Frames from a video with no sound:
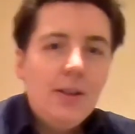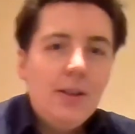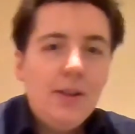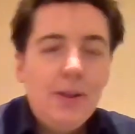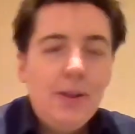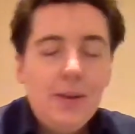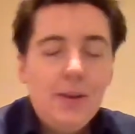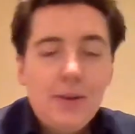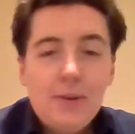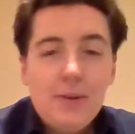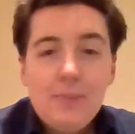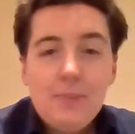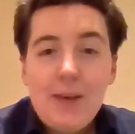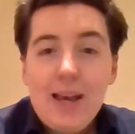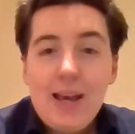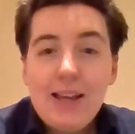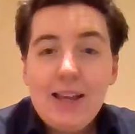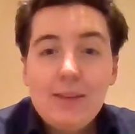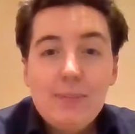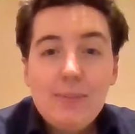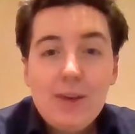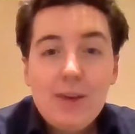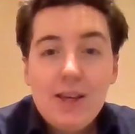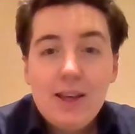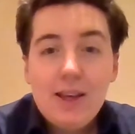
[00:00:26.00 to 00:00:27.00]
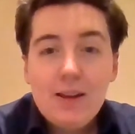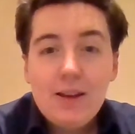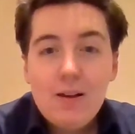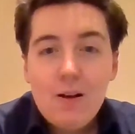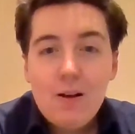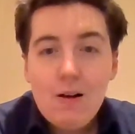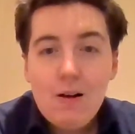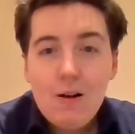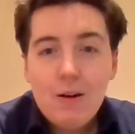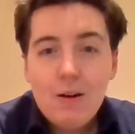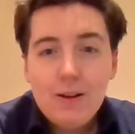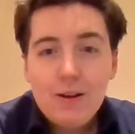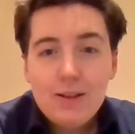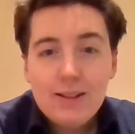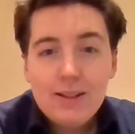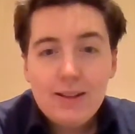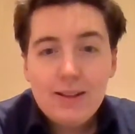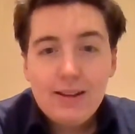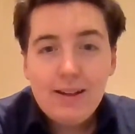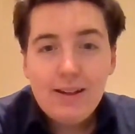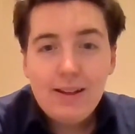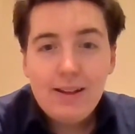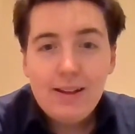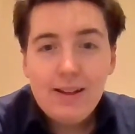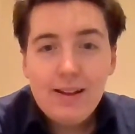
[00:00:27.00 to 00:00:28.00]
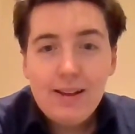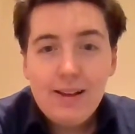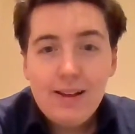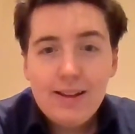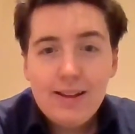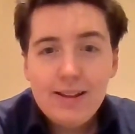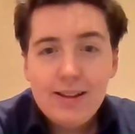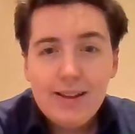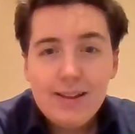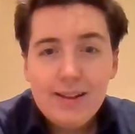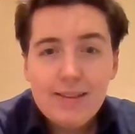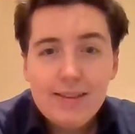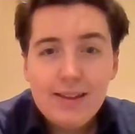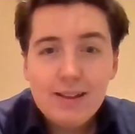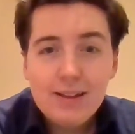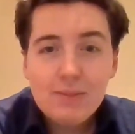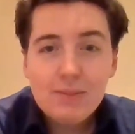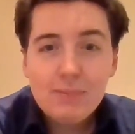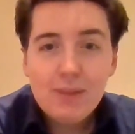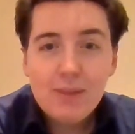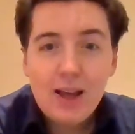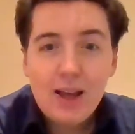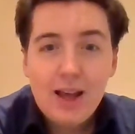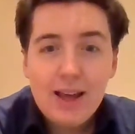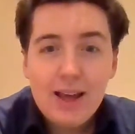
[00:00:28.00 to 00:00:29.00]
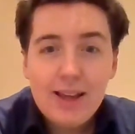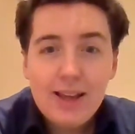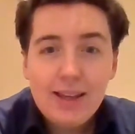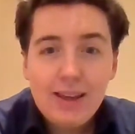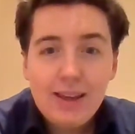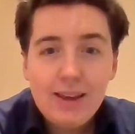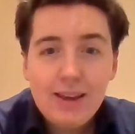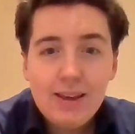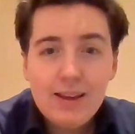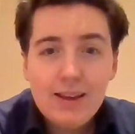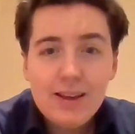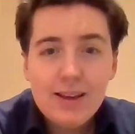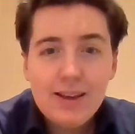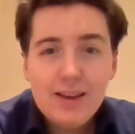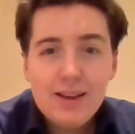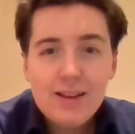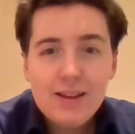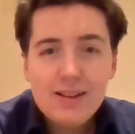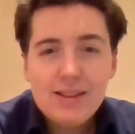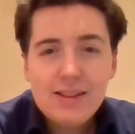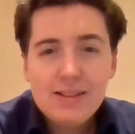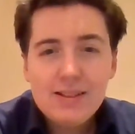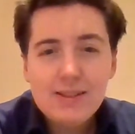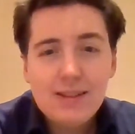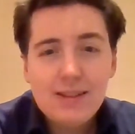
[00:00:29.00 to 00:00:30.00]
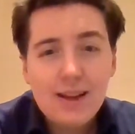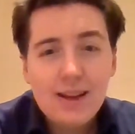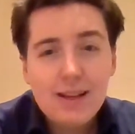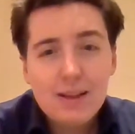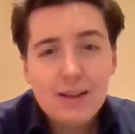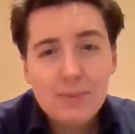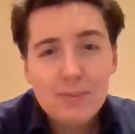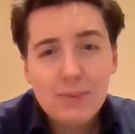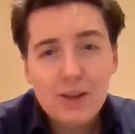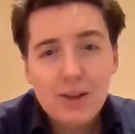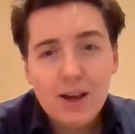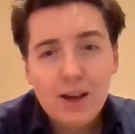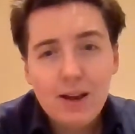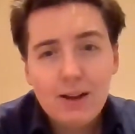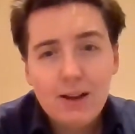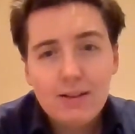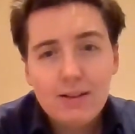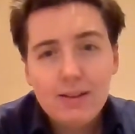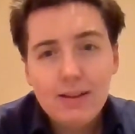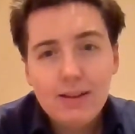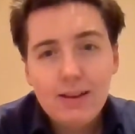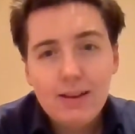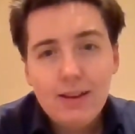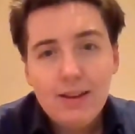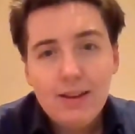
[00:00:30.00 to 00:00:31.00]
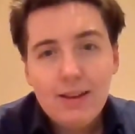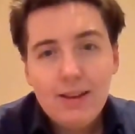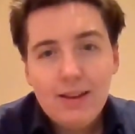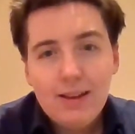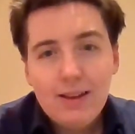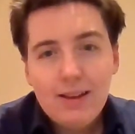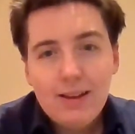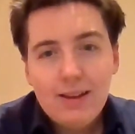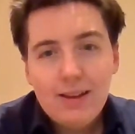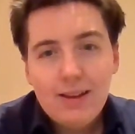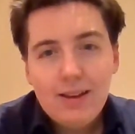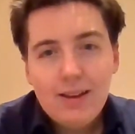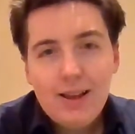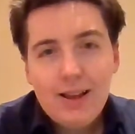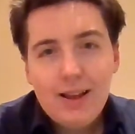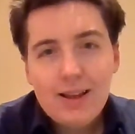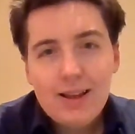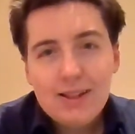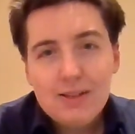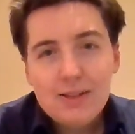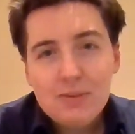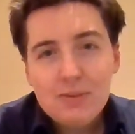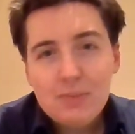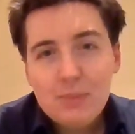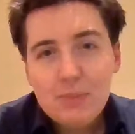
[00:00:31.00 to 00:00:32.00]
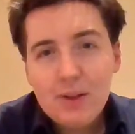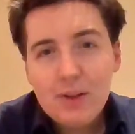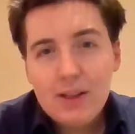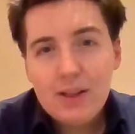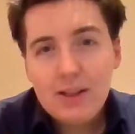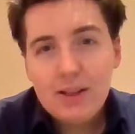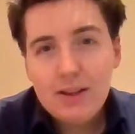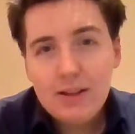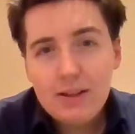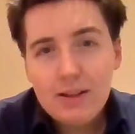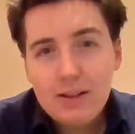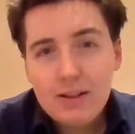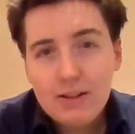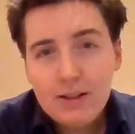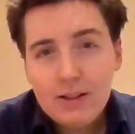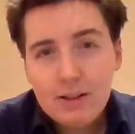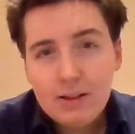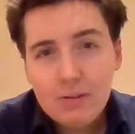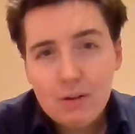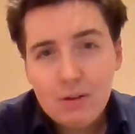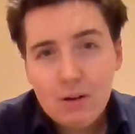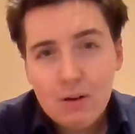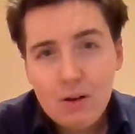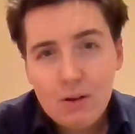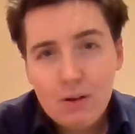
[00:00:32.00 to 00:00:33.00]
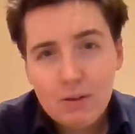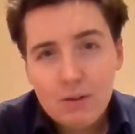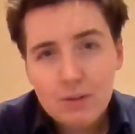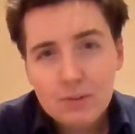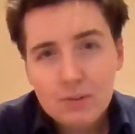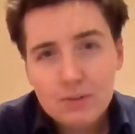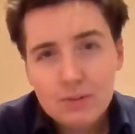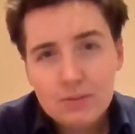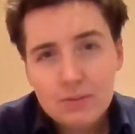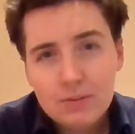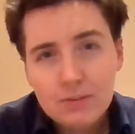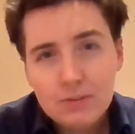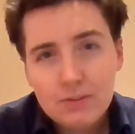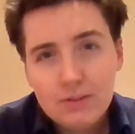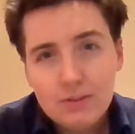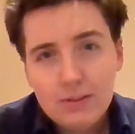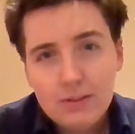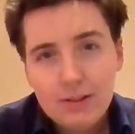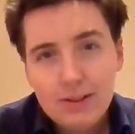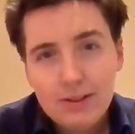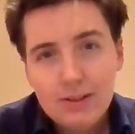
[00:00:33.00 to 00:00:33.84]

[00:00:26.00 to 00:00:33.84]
You make me older than my years. I am young and barely grown.